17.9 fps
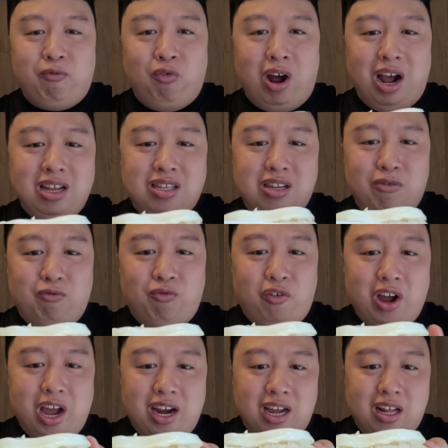rice and
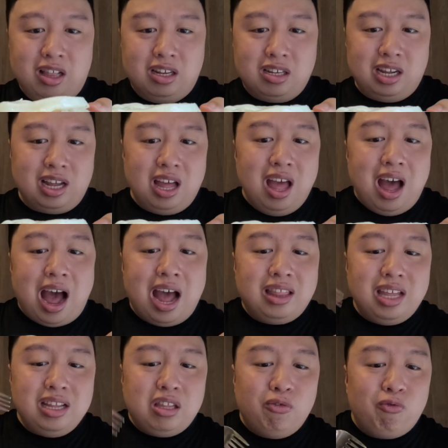fried egg looks like.
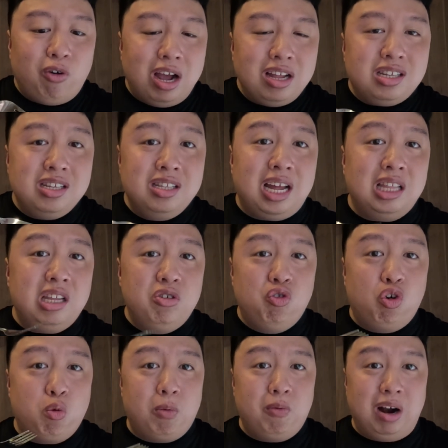I think the rice is not the
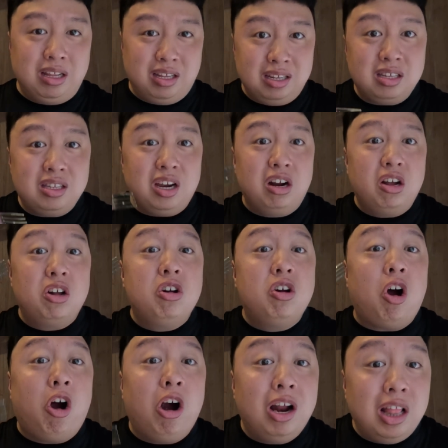normal rice. It's their
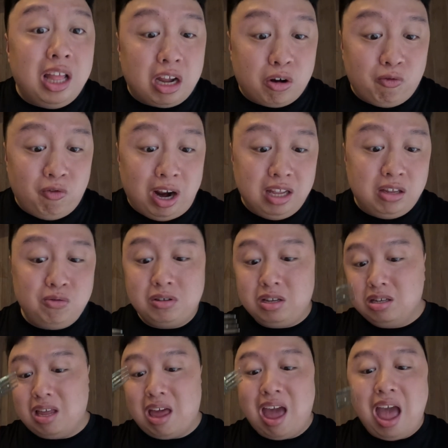garlic rice,
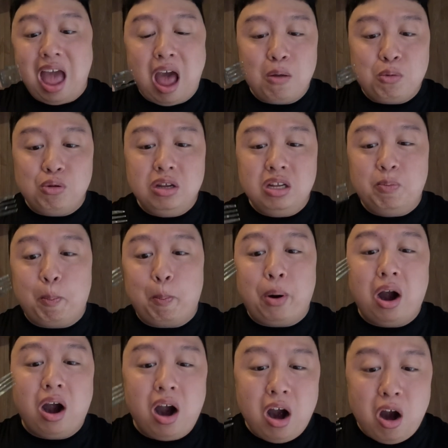which is absolutely
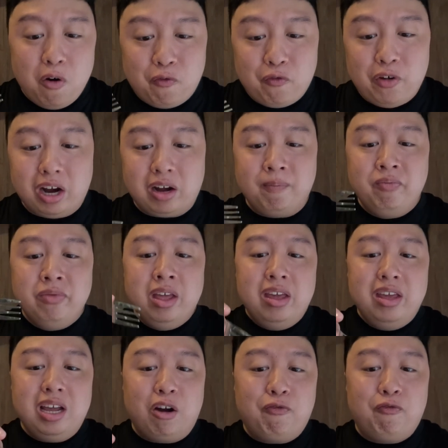perfect.
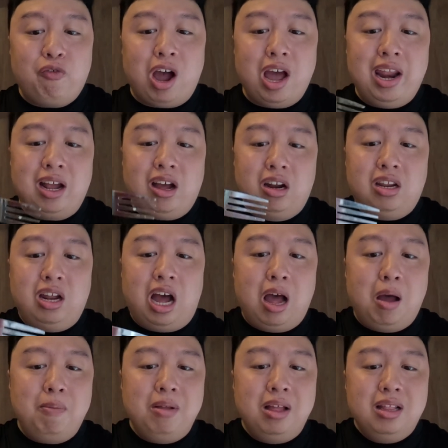You got a fried egg on
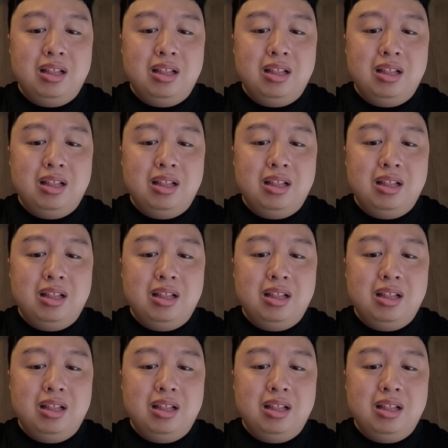top.